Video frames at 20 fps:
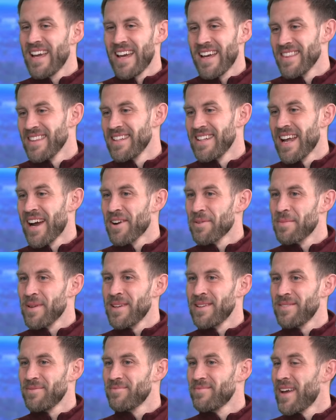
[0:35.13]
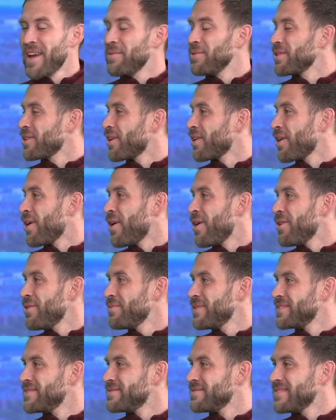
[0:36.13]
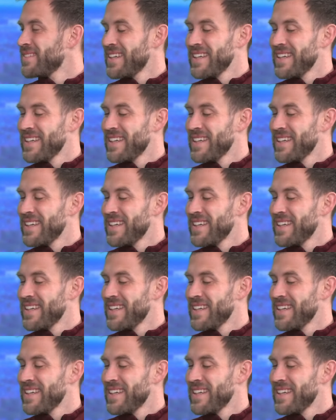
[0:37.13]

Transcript: And then now to be able to go to home and,